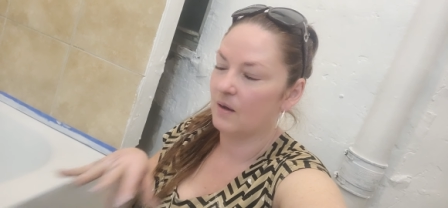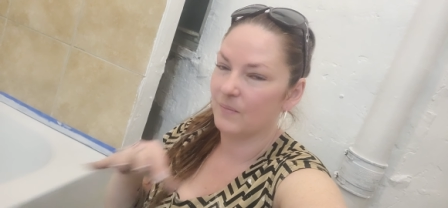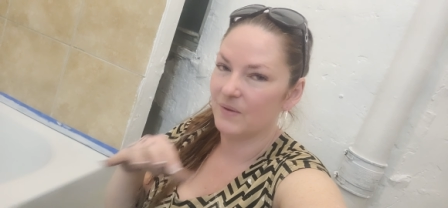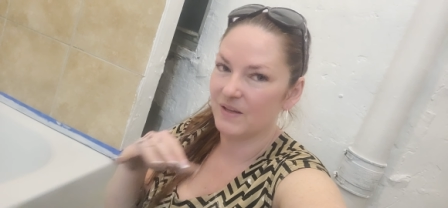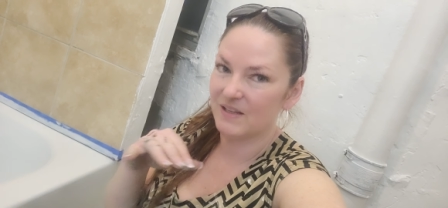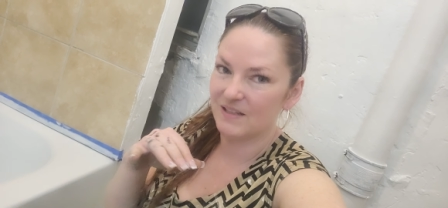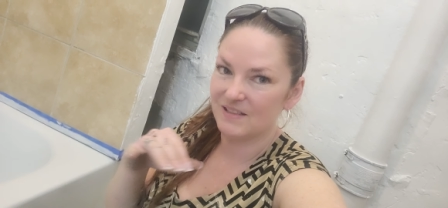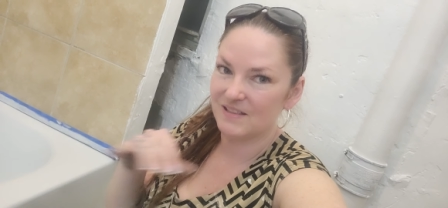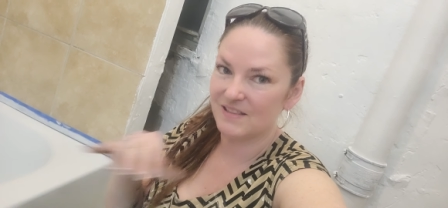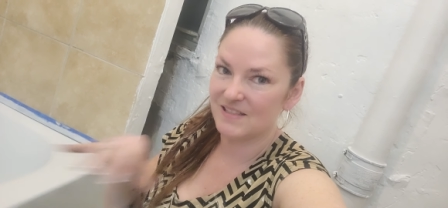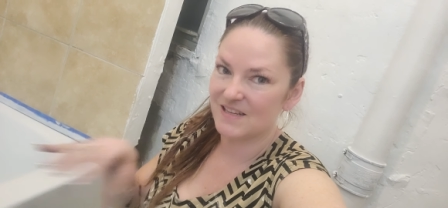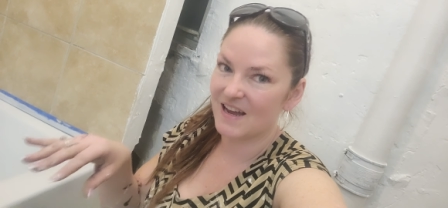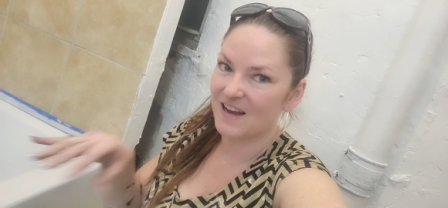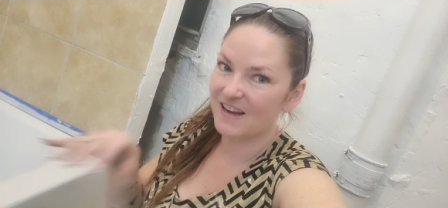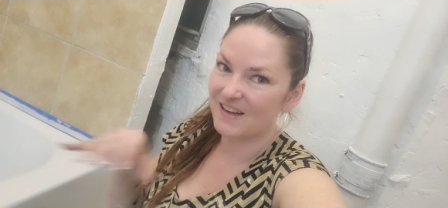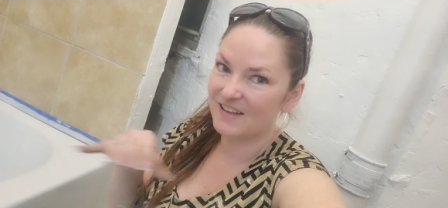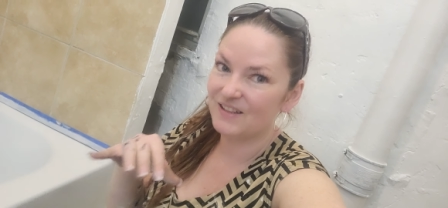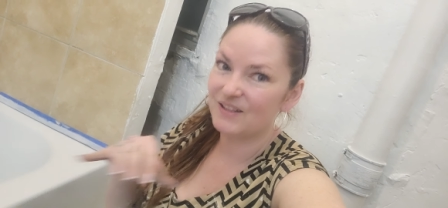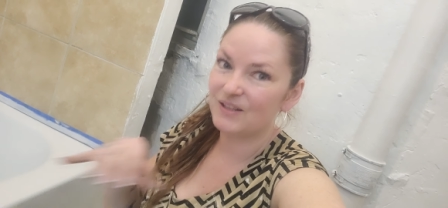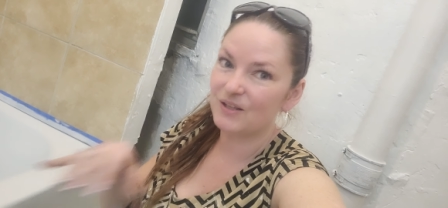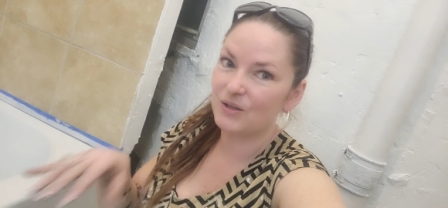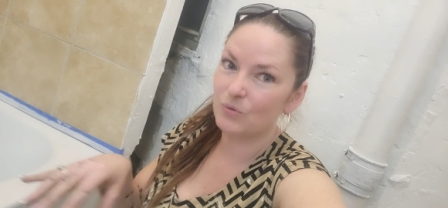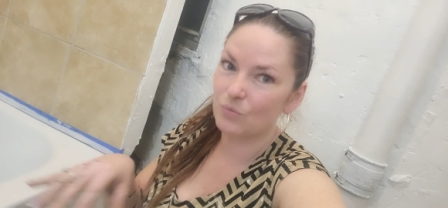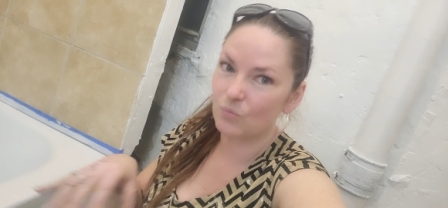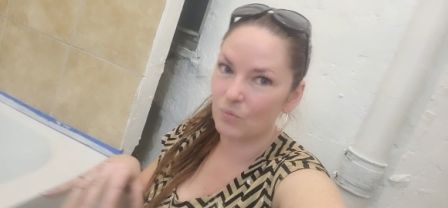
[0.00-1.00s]

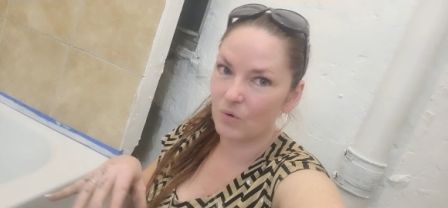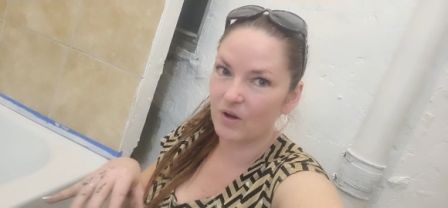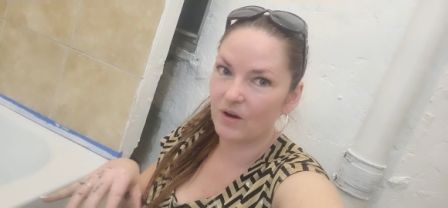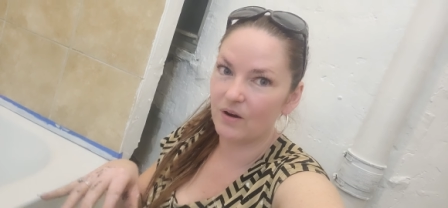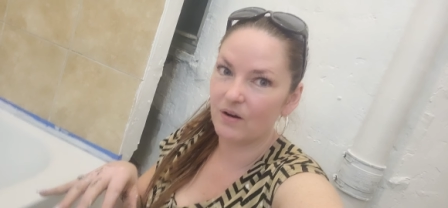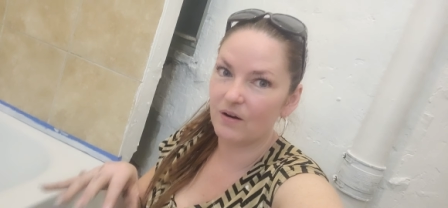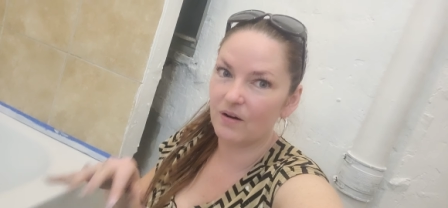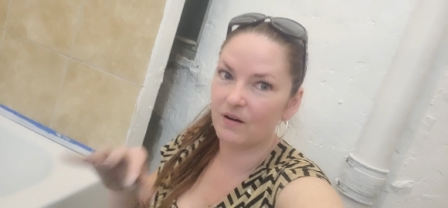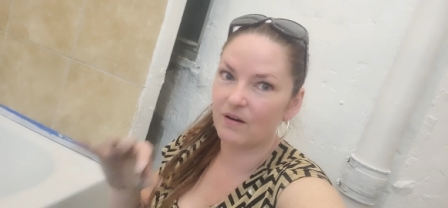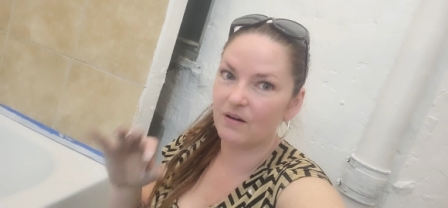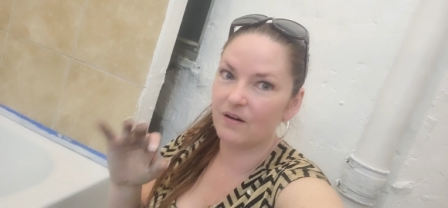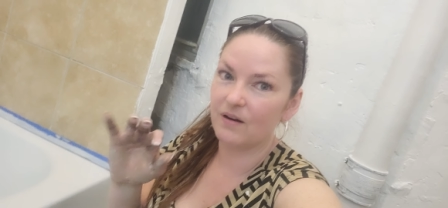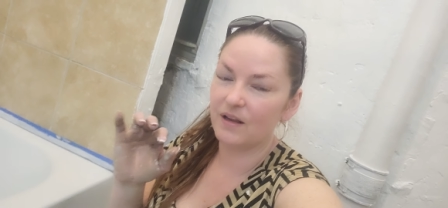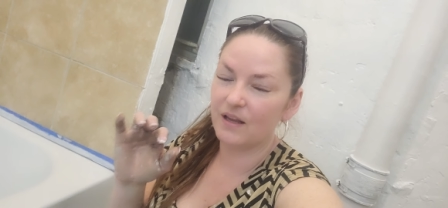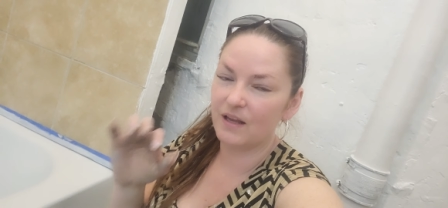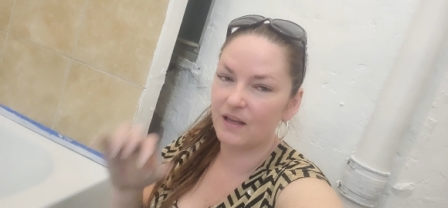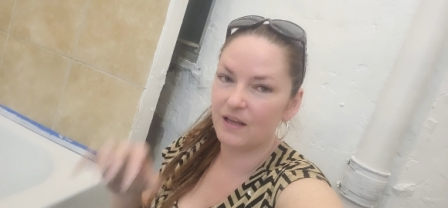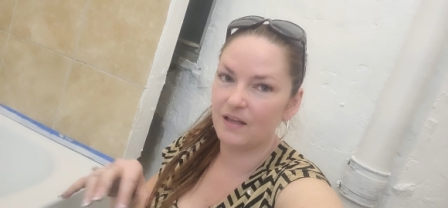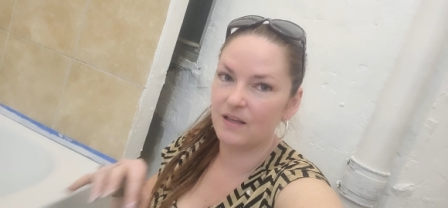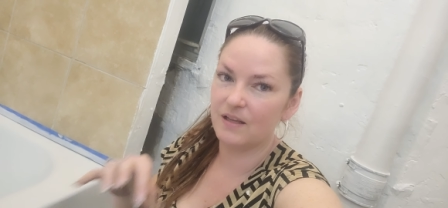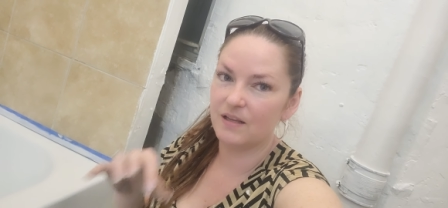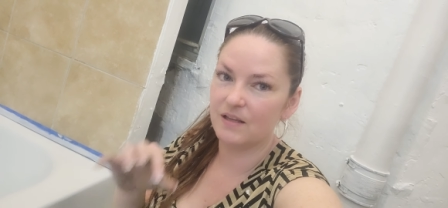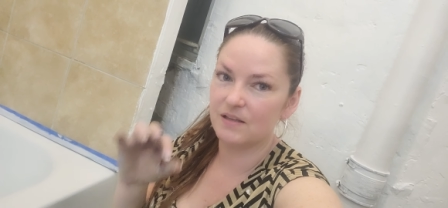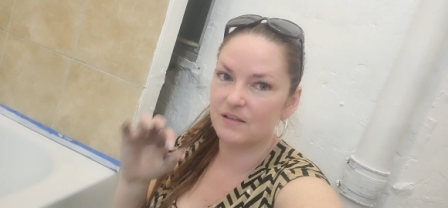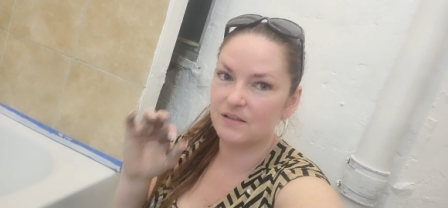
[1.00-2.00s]
exactly where
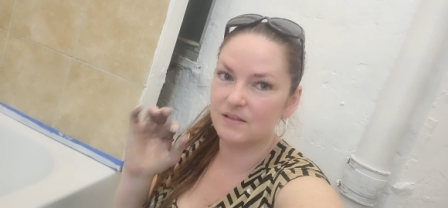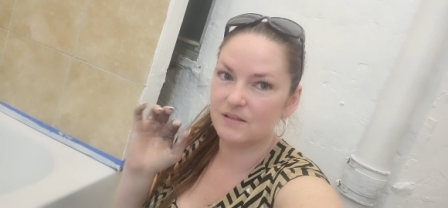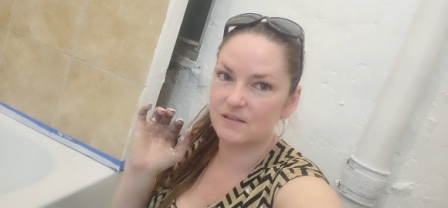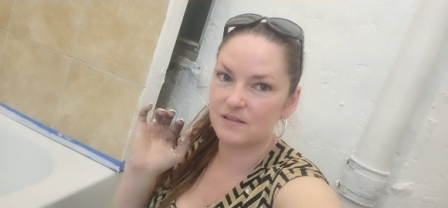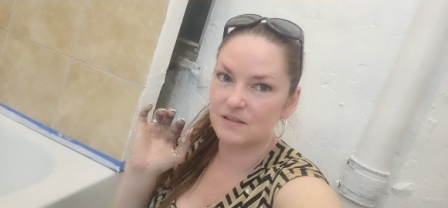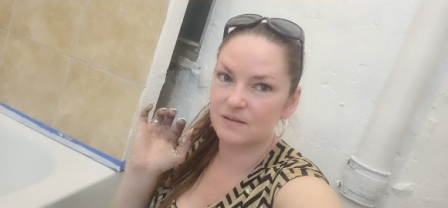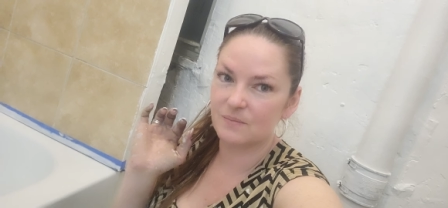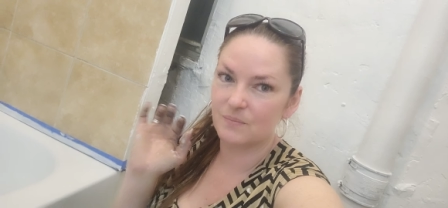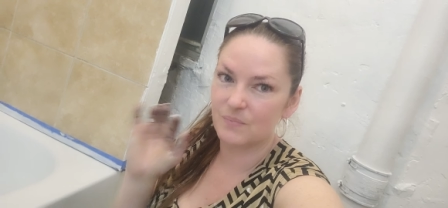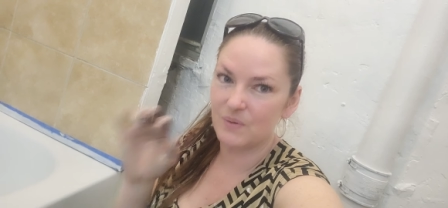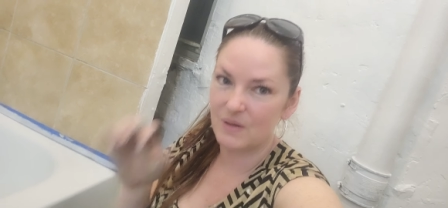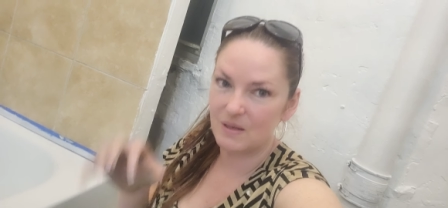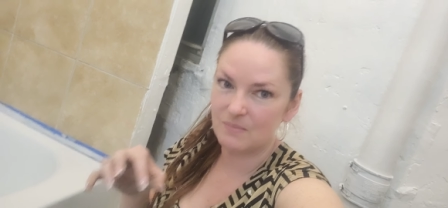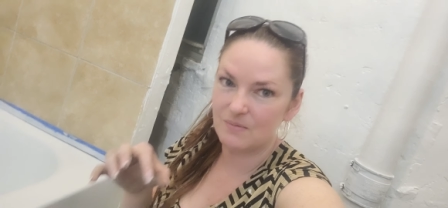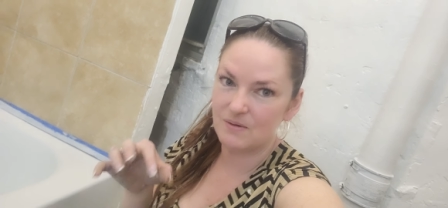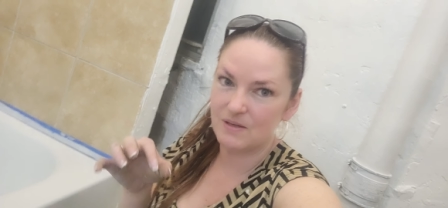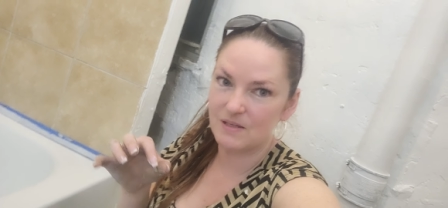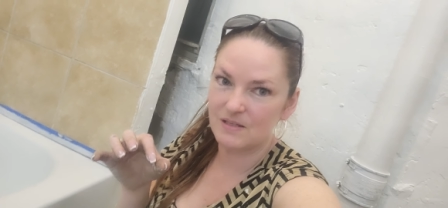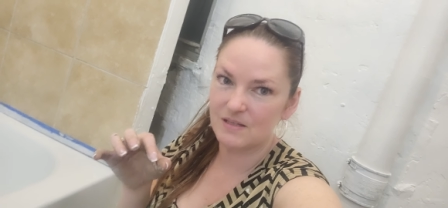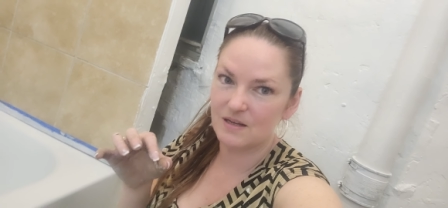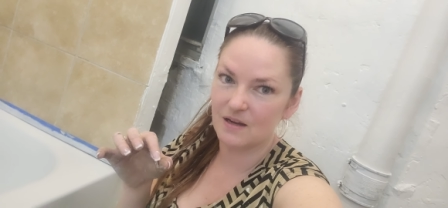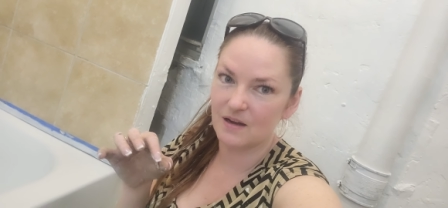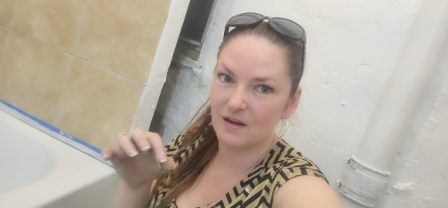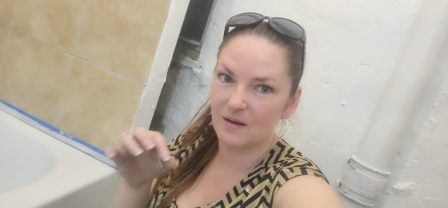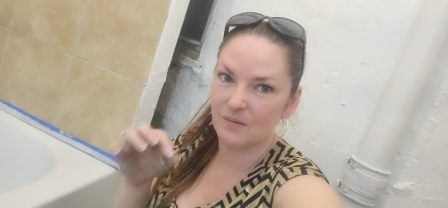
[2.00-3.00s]
his
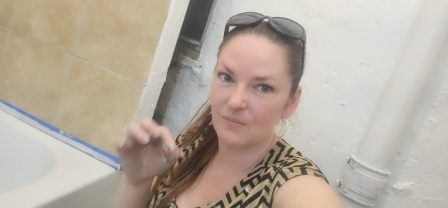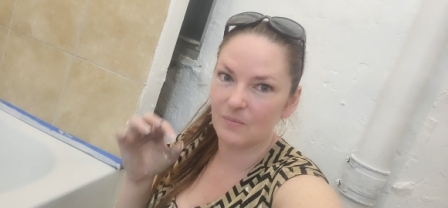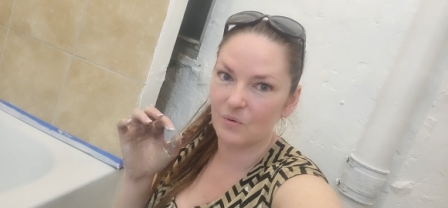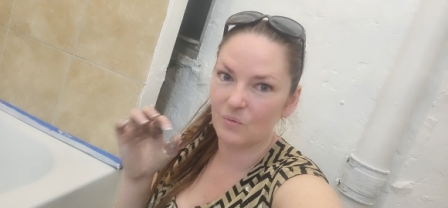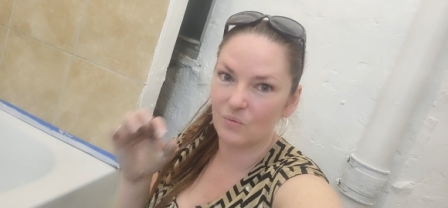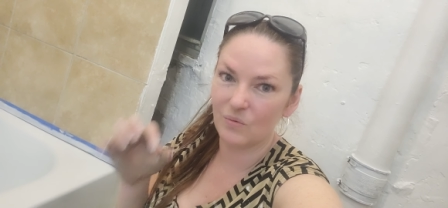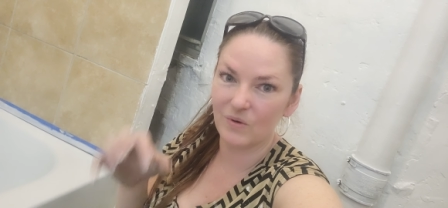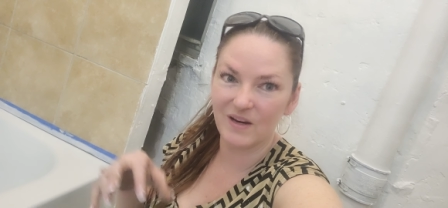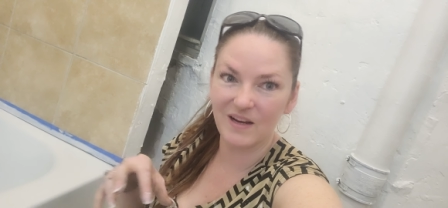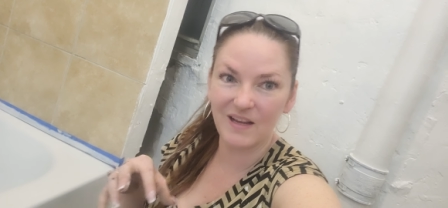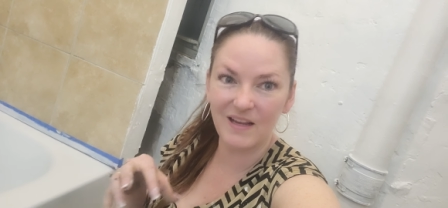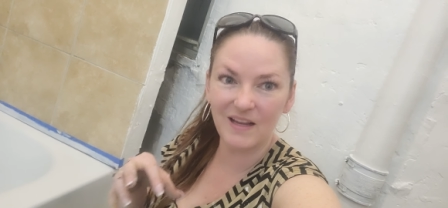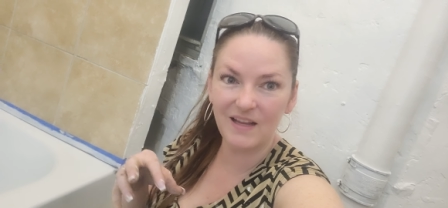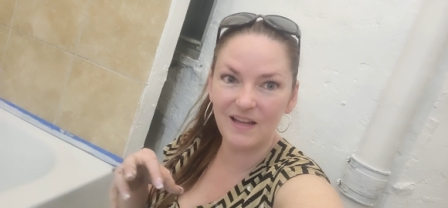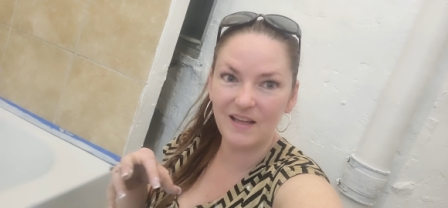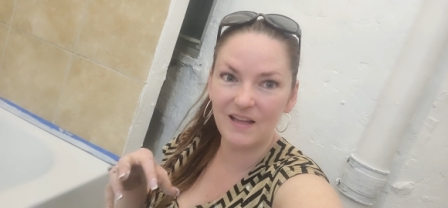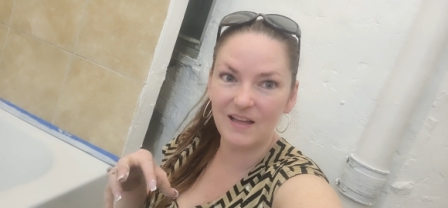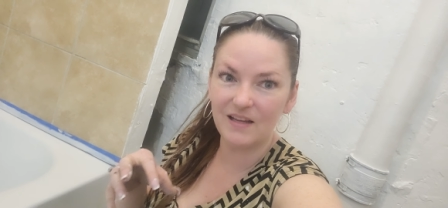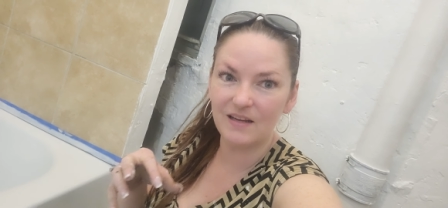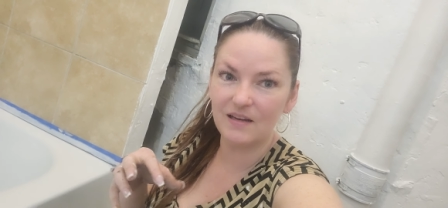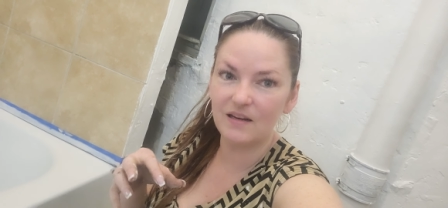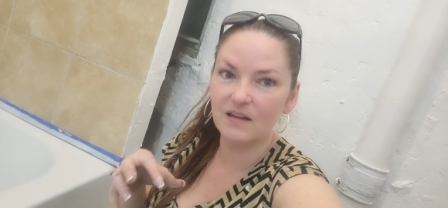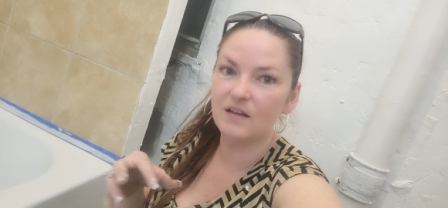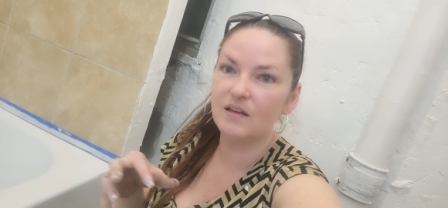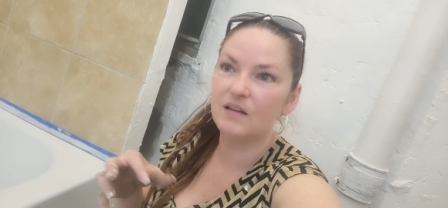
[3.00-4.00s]
baby tub would
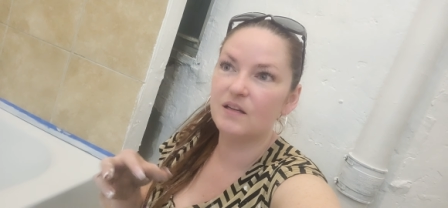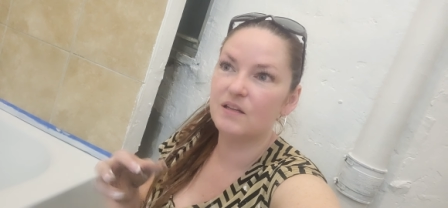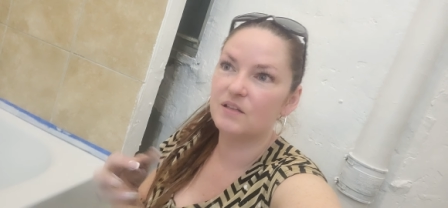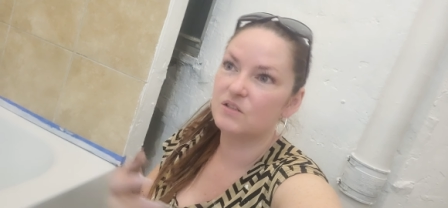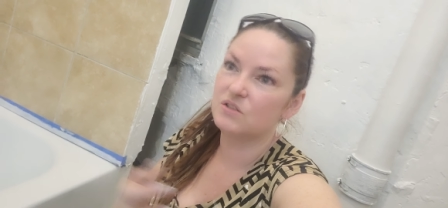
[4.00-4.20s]
hit,